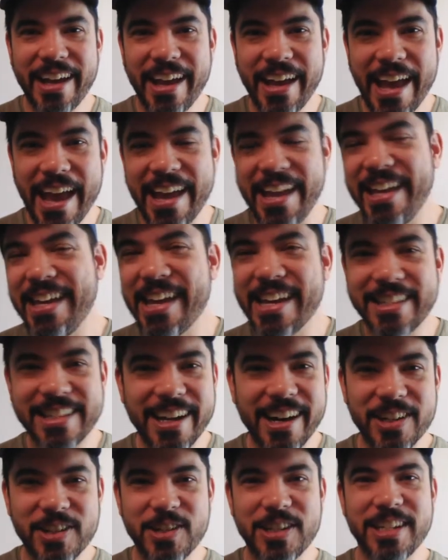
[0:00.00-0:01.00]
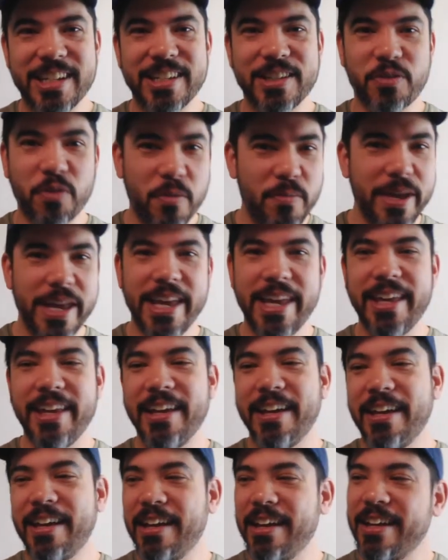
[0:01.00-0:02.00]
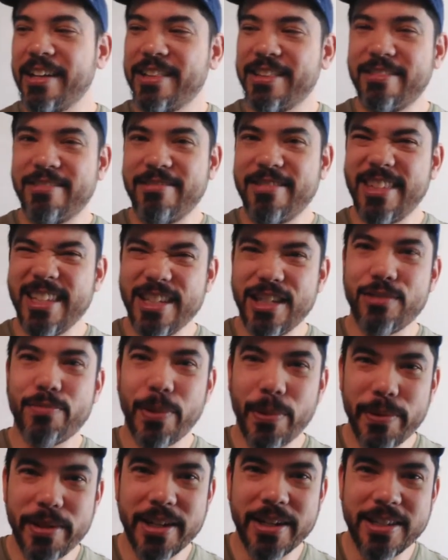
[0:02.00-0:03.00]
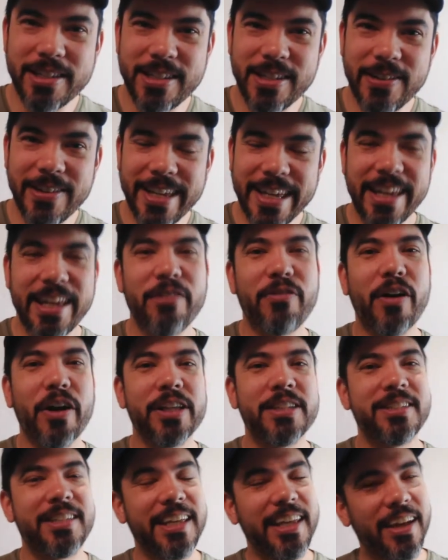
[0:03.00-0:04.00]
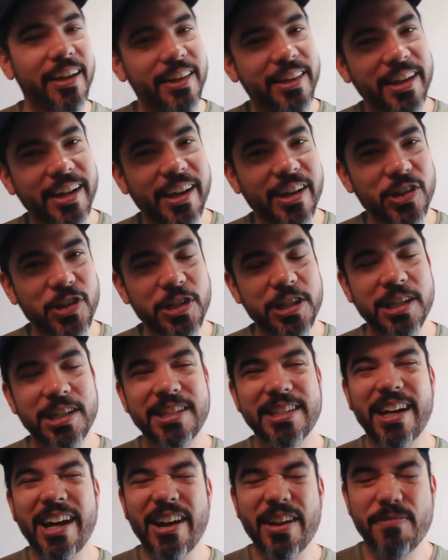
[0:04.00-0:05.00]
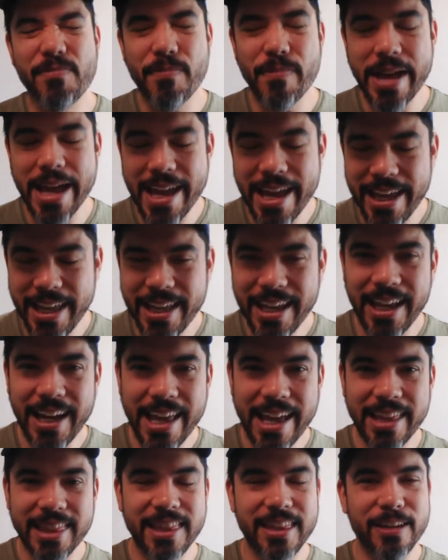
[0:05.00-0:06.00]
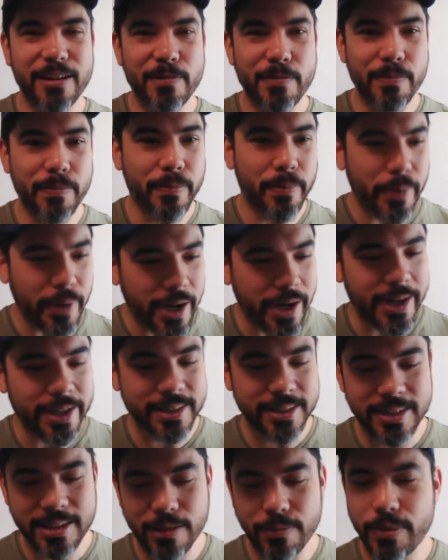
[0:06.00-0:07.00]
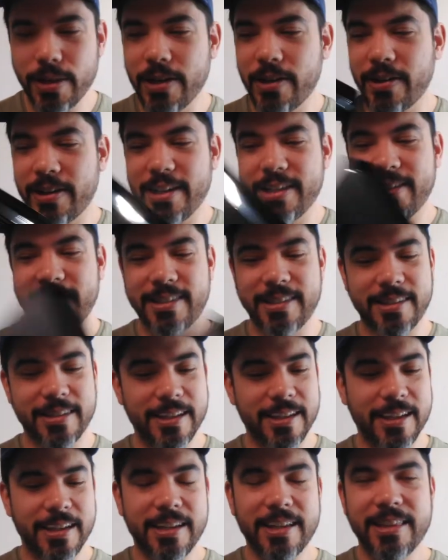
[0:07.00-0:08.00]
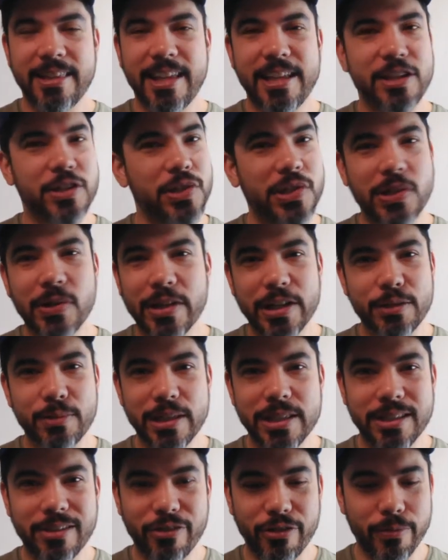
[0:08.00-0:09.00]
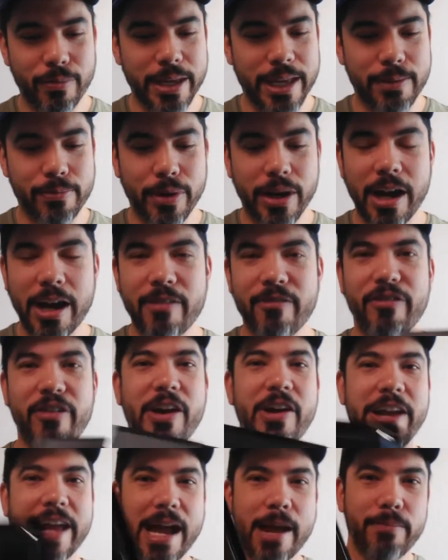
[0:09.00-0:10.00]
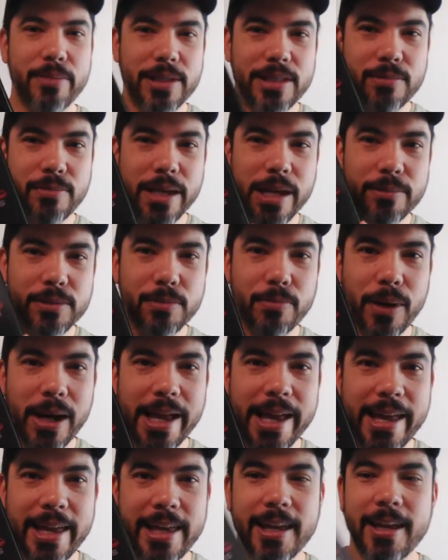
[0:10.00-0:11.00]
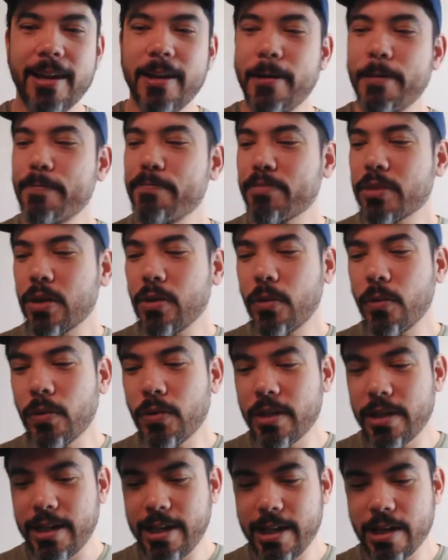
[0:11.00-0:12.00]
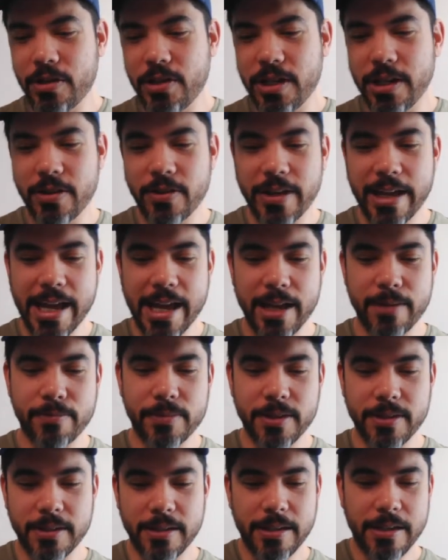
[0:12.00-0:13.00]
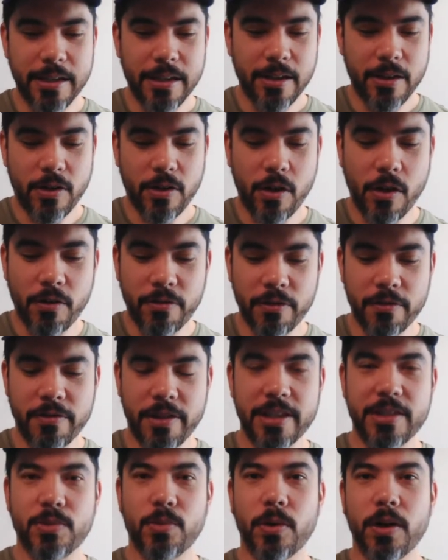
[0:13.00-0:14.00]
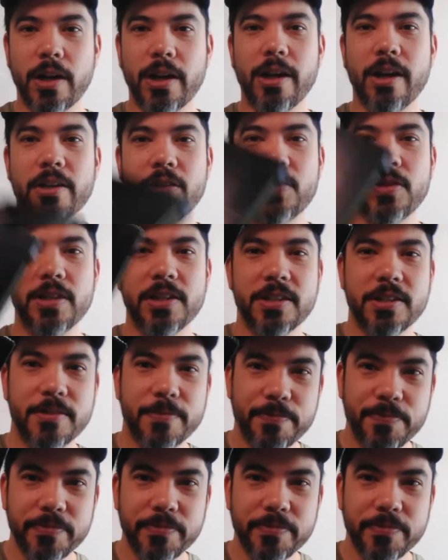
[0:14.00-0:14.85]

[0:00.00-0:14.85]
AES cartridges. For me, this is probably going to do it. If I see other cartridges, I may collect them, but to be honest, they're just too expensive for me. But I am very happy to be able to play all the Neo Geo games off of this one cartridge.